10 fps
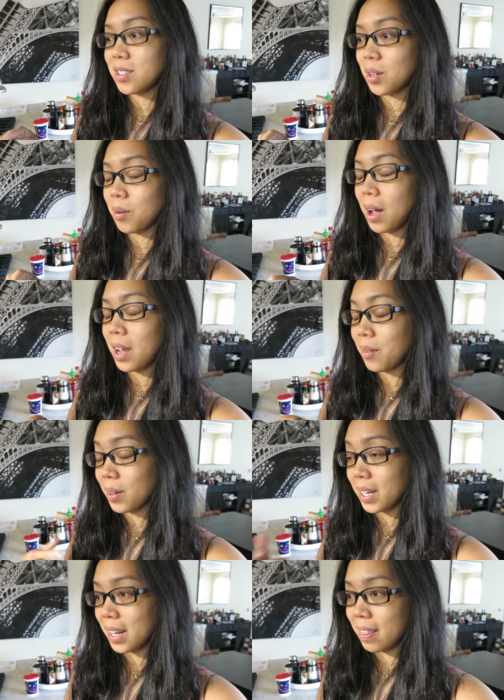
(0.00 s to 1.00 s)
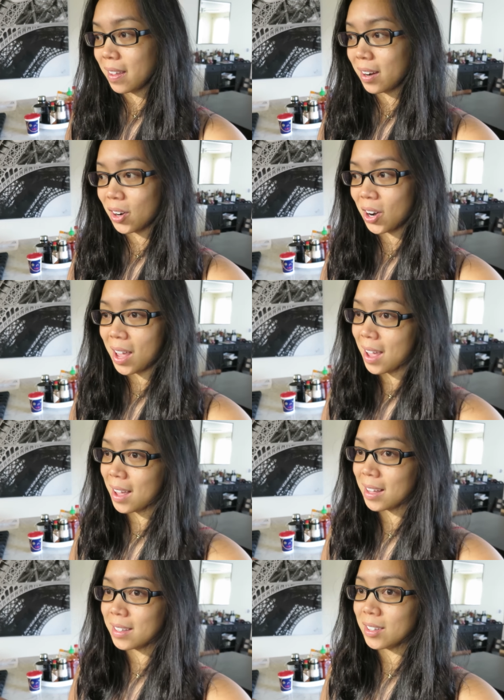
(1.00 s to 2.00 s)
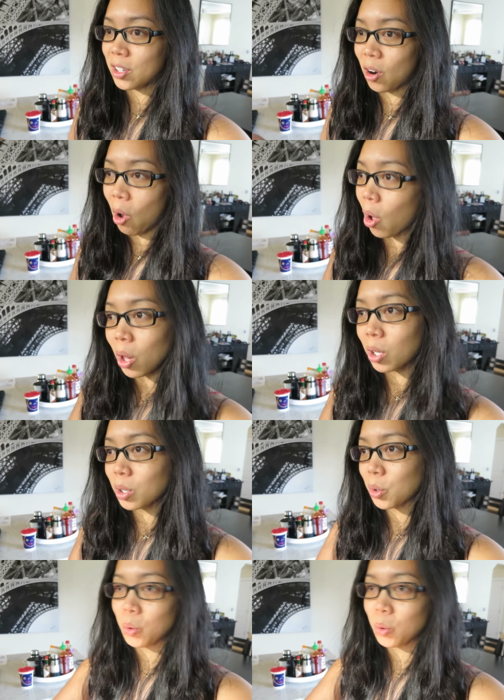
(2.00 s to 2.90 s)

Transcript: So I run in there and they're all